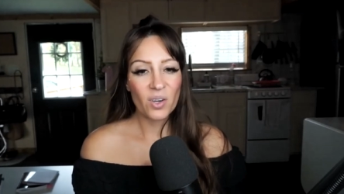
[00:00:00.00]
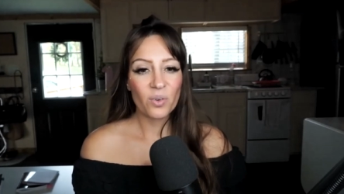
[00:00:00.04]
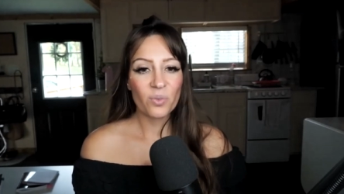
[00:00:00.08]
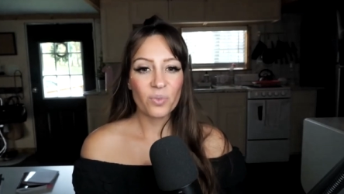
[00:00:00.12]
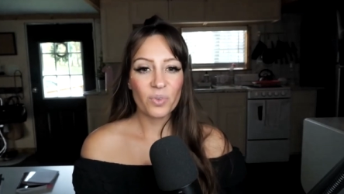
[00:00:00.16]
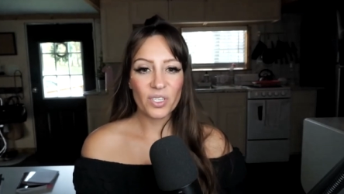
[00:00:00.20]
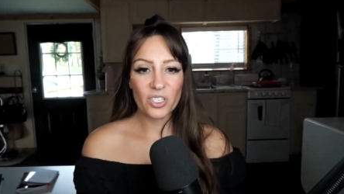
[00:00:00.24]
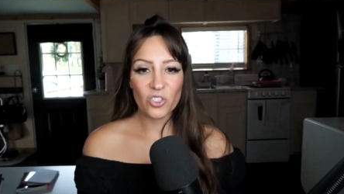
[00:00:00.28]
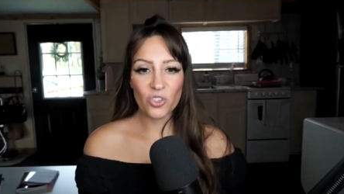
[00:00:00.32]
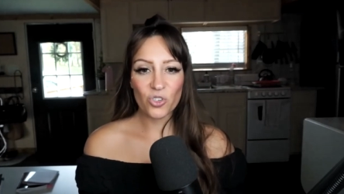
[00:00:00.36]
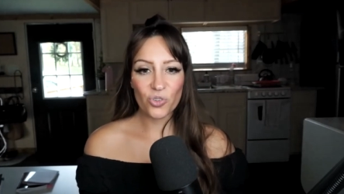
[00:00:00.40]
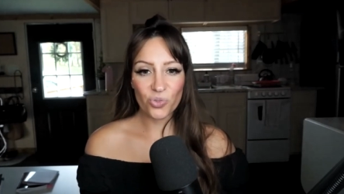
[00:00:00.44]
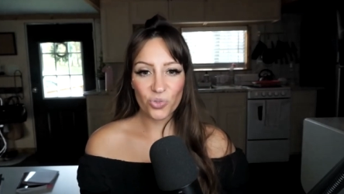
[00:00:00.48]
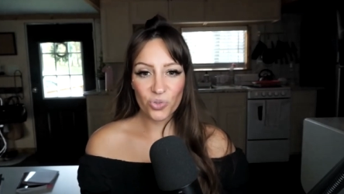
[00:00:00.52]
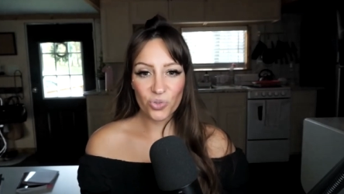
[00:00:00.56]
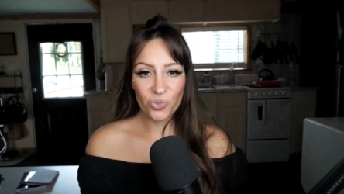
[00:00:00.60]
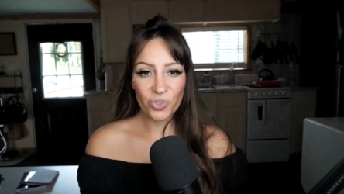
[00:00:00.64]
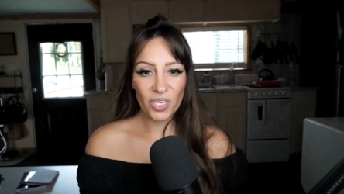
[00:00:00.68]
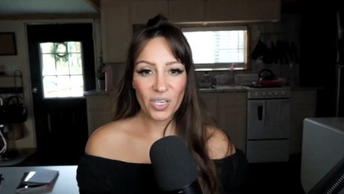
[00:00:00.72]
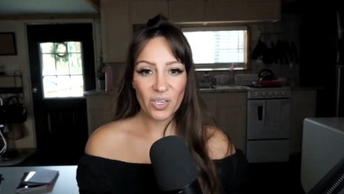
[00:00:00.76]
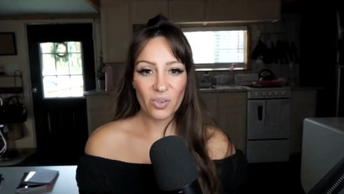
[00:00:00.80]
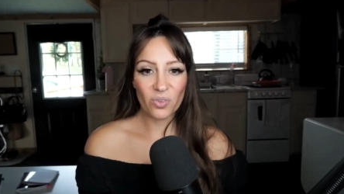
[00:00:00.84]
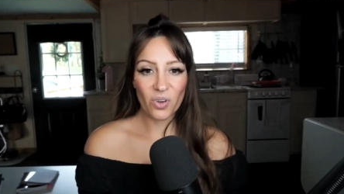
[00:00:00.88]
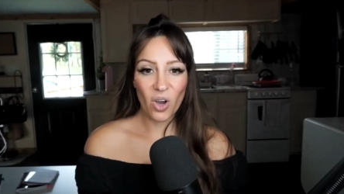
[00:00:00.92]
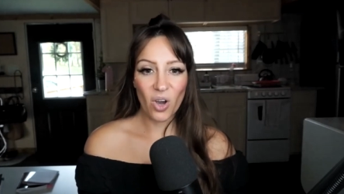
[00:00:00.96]
We
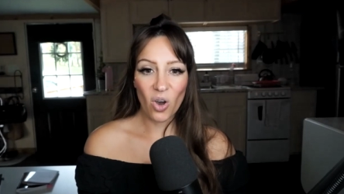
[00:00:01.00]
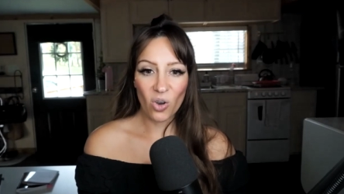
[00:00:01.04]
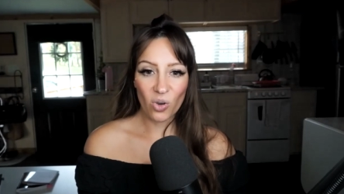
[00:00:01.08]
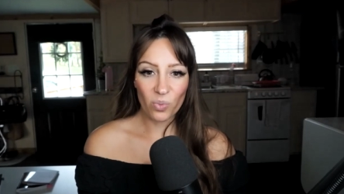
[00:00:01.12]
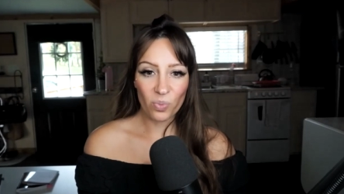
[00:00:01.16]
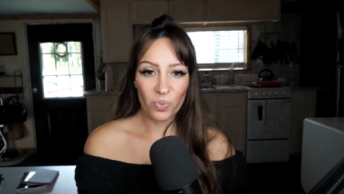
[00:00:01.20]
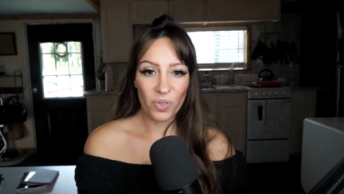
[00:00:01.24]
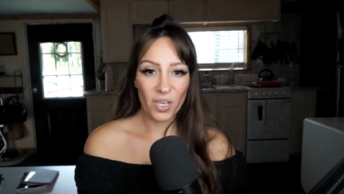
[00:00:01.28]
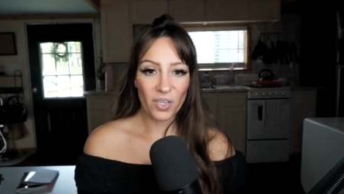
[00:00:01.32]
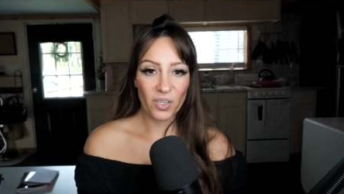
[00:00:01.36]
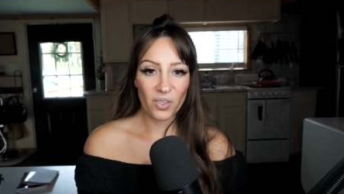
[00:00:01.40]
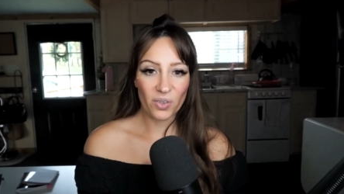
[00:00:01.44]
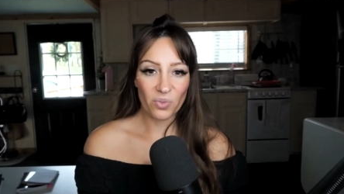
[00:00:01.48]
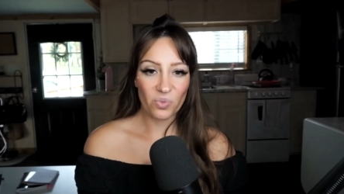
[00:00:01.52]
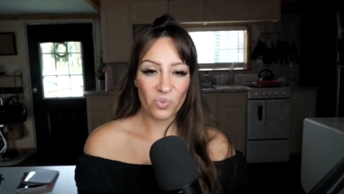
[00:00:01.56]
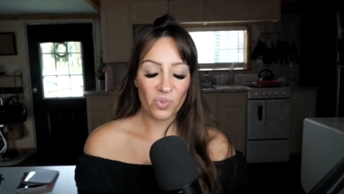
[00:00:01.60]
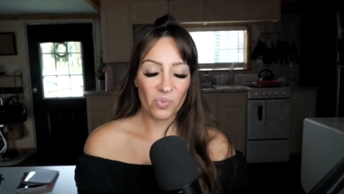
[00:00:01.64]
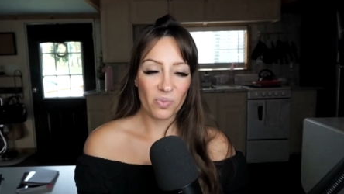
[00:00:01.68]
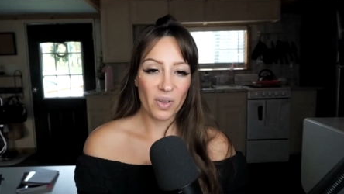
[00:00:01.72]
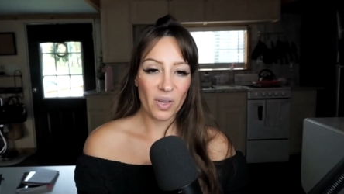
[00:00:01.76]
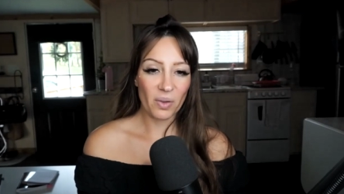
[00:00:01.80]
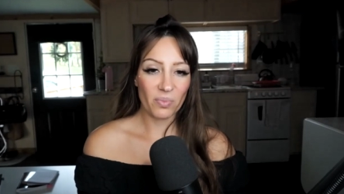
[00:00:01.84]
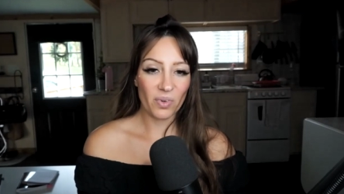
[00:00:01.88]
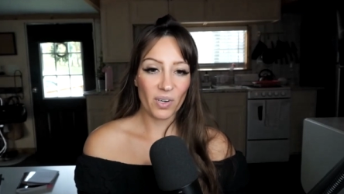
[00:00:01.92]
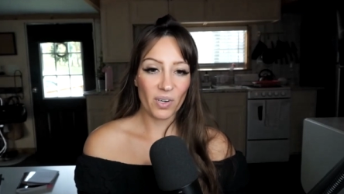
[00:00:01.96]
truly hope that you
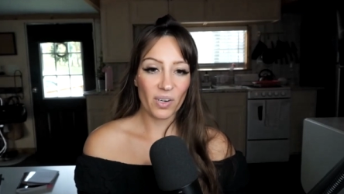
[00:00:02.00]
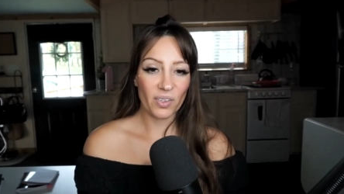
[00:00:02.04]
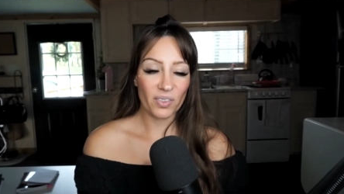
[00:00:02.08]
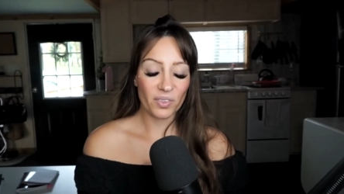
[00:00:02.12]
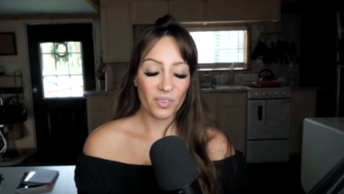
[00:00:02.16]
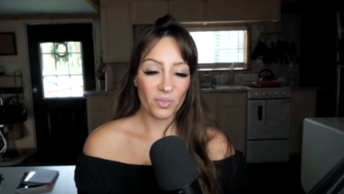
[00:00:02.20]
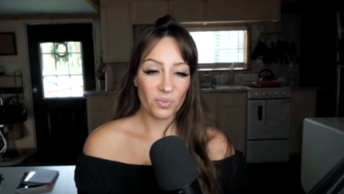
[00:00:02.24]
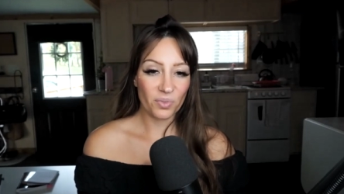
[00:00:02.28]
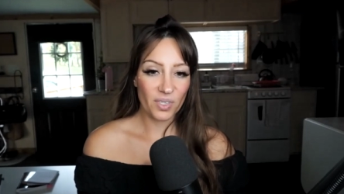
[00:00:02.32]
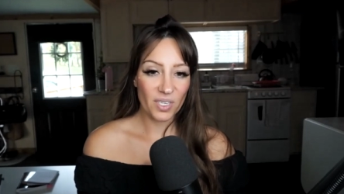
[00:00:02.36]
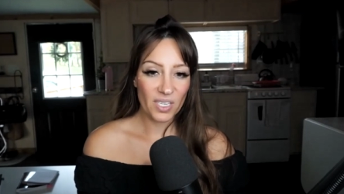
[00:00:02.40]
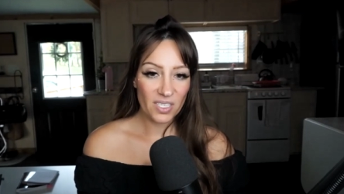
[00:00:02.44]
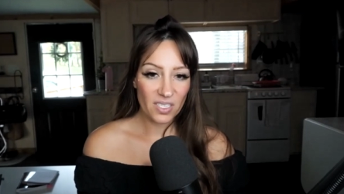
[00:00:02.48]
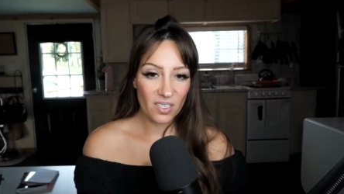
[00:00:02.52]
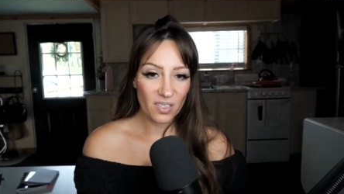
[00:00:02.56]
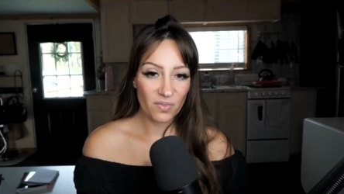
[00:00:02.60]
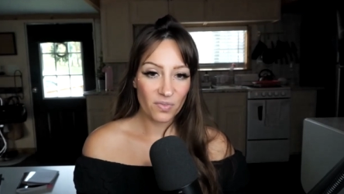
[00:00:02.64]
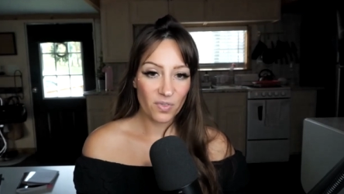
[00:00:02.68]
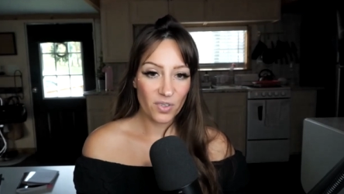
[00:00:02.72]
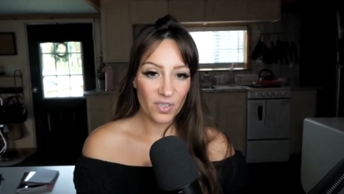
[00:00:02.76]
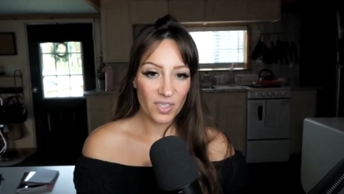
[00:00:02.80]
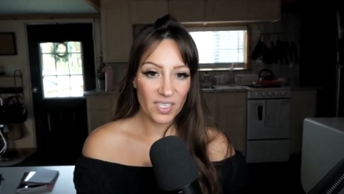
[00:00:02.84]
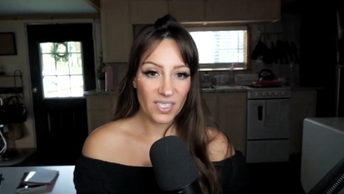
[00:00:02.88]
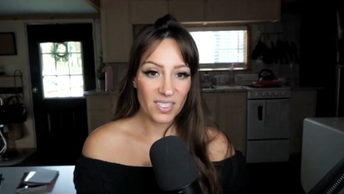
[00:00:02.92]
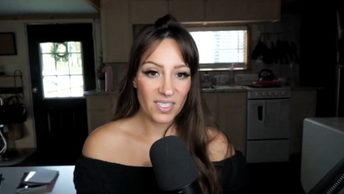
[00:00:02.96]
remember the reason
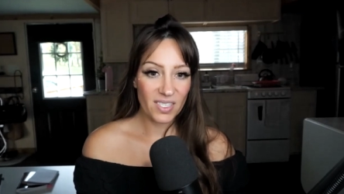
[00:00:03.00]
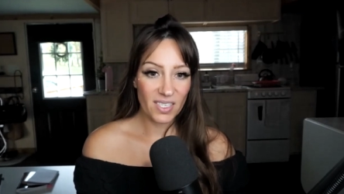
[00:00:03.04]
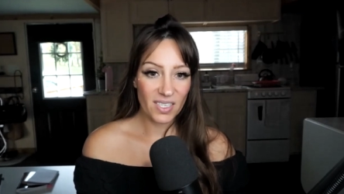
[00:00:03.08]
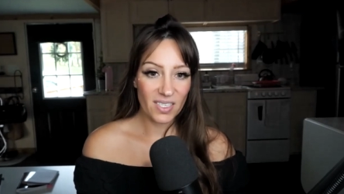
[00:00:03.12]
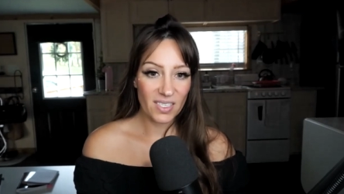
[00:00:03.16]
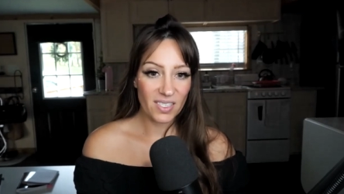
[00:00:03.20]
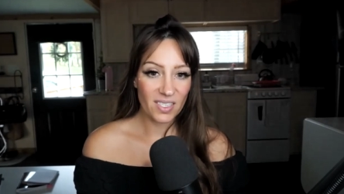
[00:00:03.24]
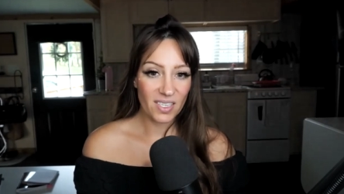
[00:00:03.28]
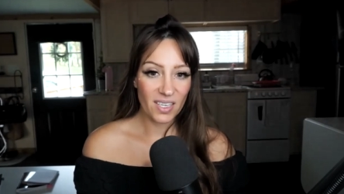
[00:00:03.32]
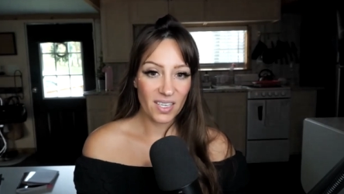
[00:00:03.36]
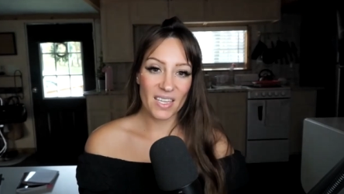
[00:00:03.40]
for this season,